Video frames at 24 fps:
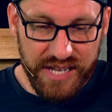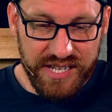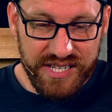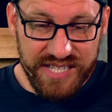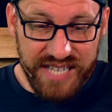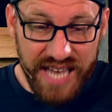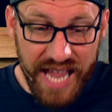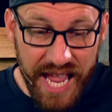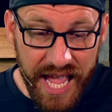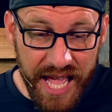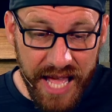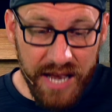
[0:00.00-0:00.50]

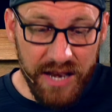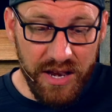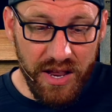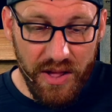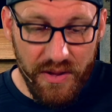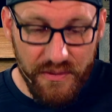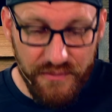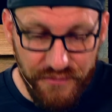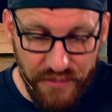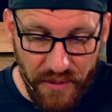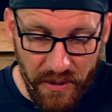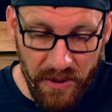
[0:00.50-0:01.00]
Stand
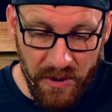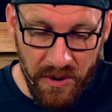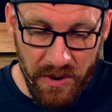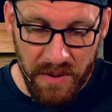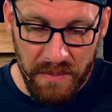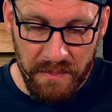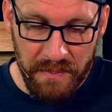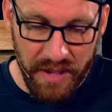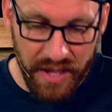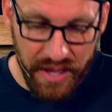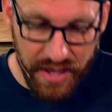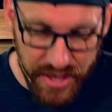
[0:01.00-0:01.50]

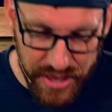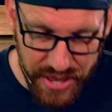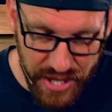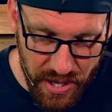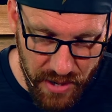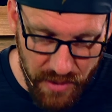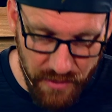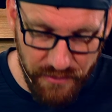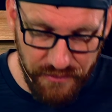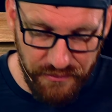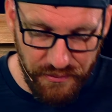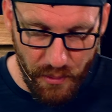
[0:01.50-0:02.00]
firm,
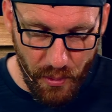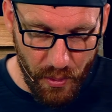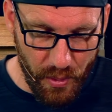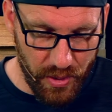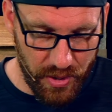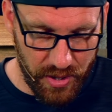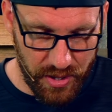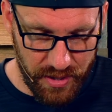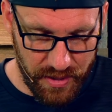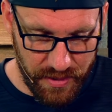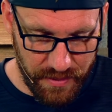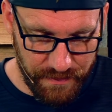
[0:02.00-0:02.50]

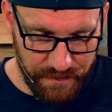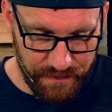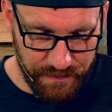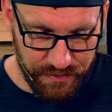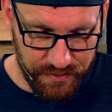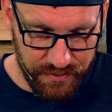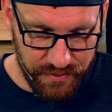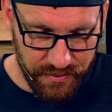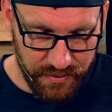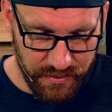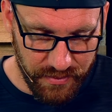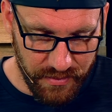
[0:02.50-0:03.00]
therefore
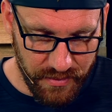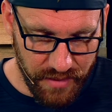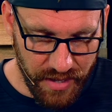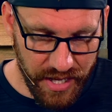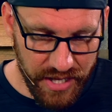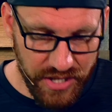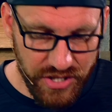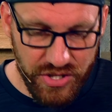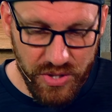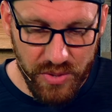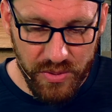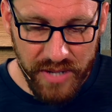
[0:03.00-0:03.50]

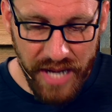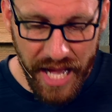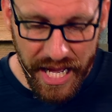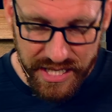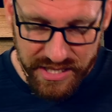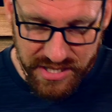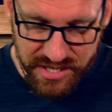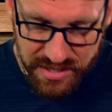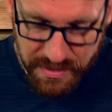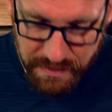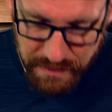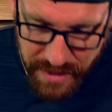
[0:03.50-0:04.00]
and do
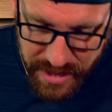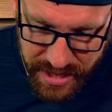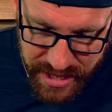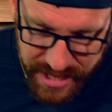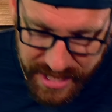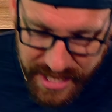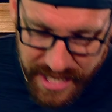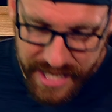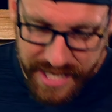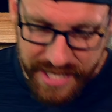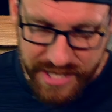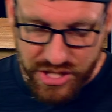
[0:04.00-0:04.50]
not submit
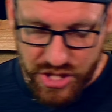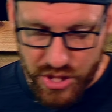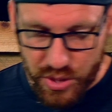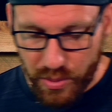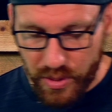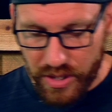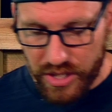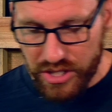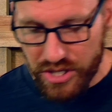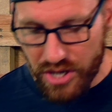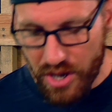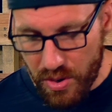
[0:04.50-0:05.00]
again
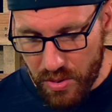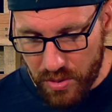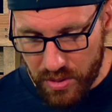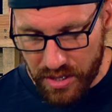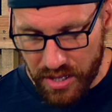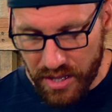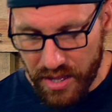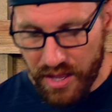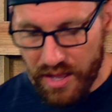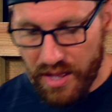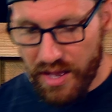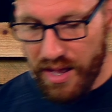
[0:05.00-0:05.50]
to a
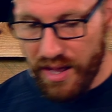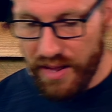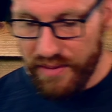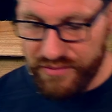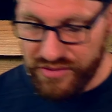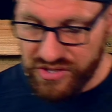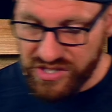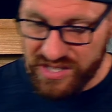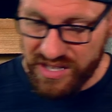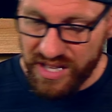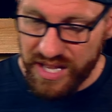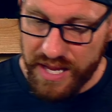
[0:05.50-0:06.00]
yoke of
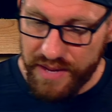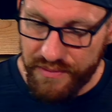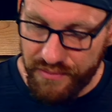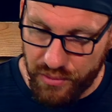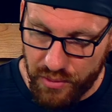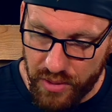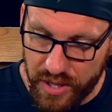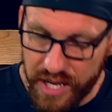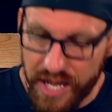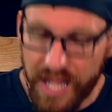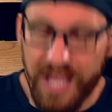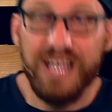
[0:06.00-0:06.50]

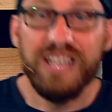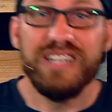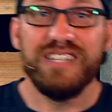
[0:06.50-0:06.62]
slavery.